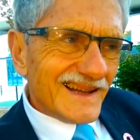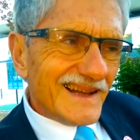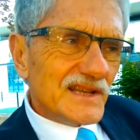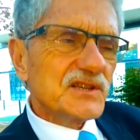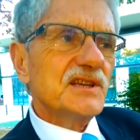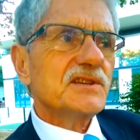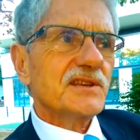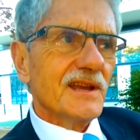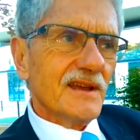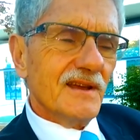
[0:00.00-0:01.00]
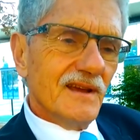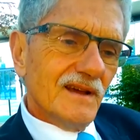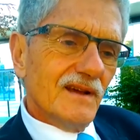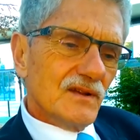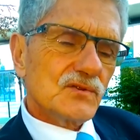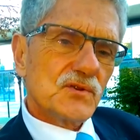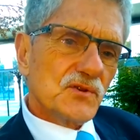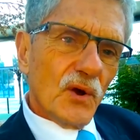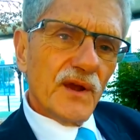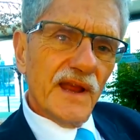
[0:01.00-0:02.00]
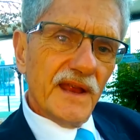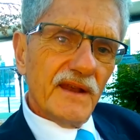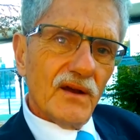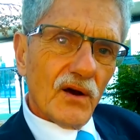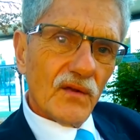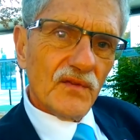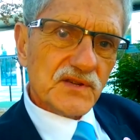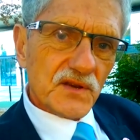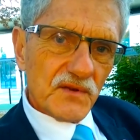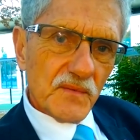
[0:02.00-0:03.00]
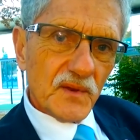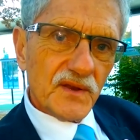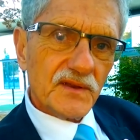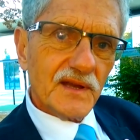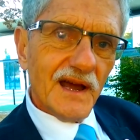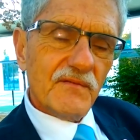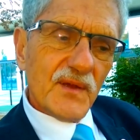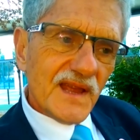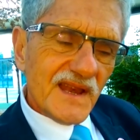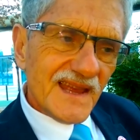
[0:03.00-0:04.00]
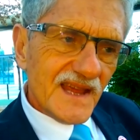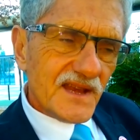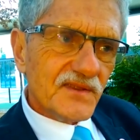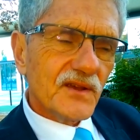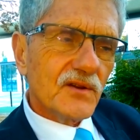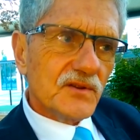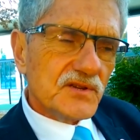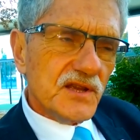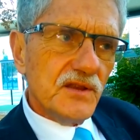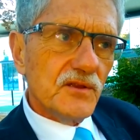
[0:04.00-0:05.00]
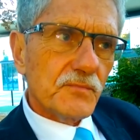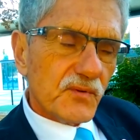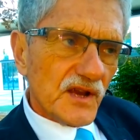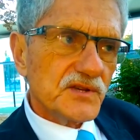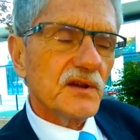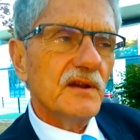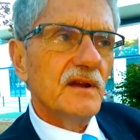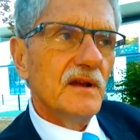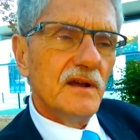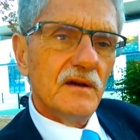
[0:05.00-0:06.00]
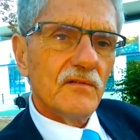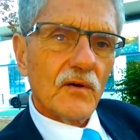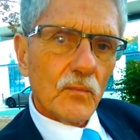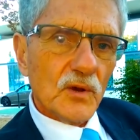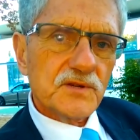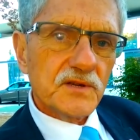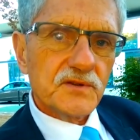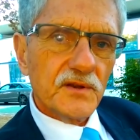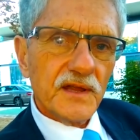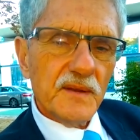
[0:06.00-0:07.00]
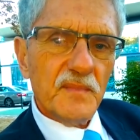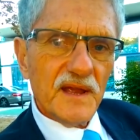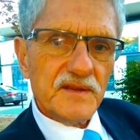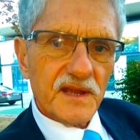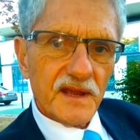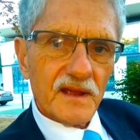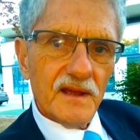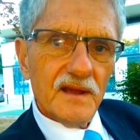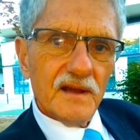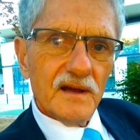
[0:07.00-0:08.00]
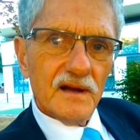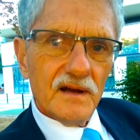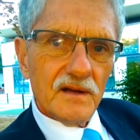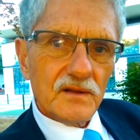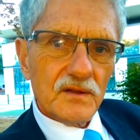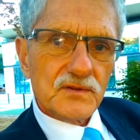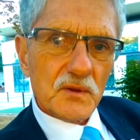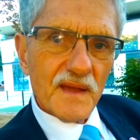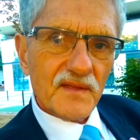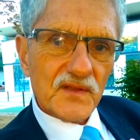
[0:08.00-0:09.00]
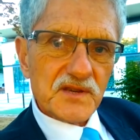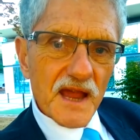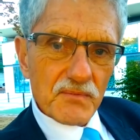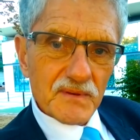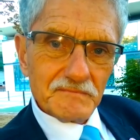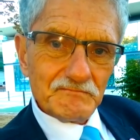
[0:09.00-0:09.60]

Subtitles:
insisting to join in on this agreement. And we need the continued pressure from Washington and Beijing to make this happen.